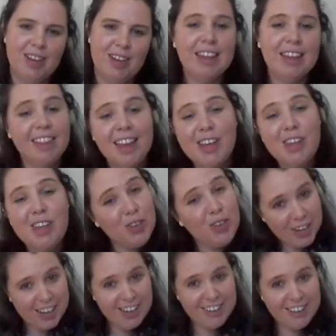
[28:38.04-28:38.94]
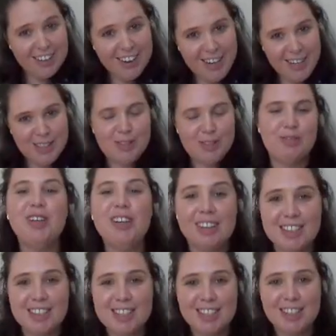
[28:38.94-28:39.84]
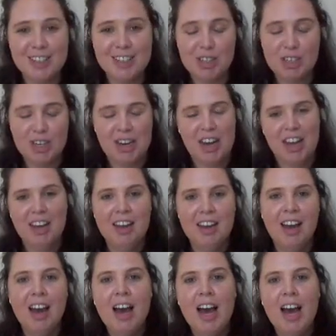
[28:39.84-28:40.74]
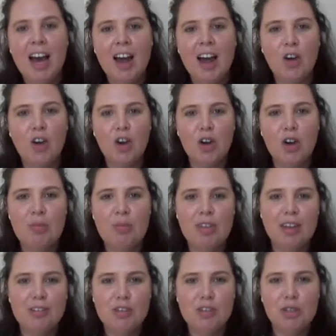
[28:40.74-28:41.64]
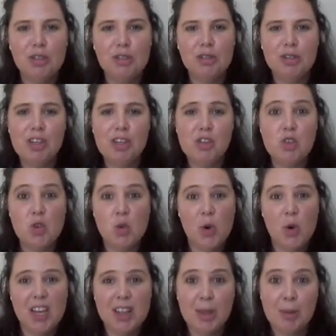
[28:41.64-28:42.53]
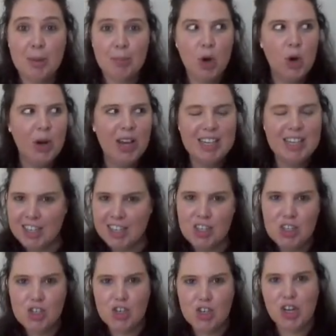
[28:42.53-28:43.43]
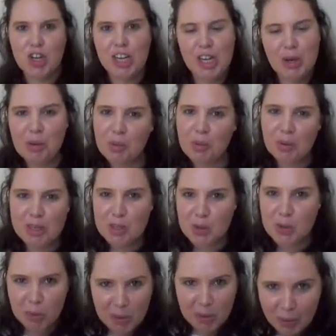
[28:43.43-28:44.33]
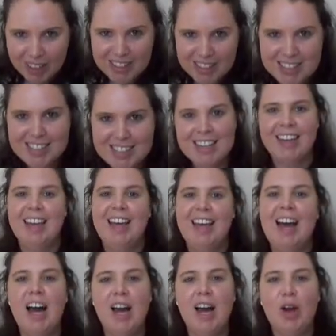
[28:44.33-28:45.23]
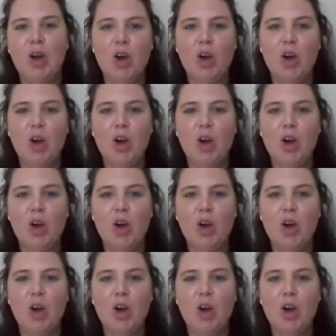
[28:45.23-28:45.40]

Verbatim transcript: Okay, thank you, grade nines, for listening today. I hope that you enjoyed the poetic journey on which we went. I